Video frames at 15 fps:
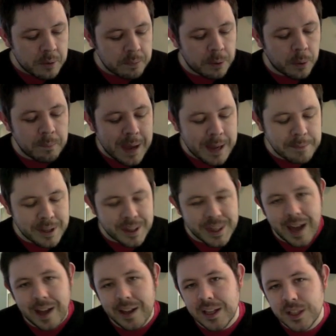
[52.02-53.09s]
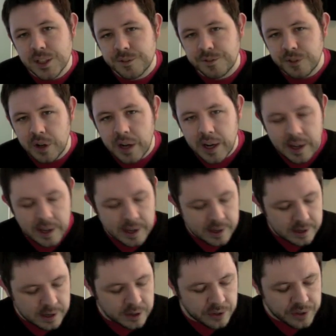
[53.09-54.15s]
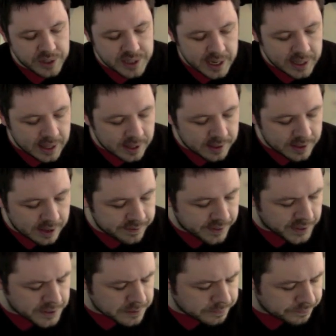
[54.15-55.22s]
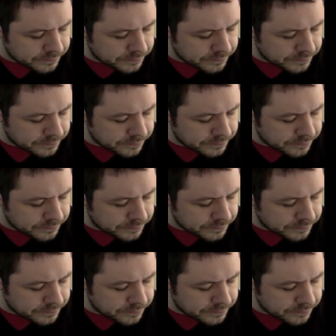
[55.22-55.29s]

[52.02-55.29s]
But maybe that is for another day, that vid.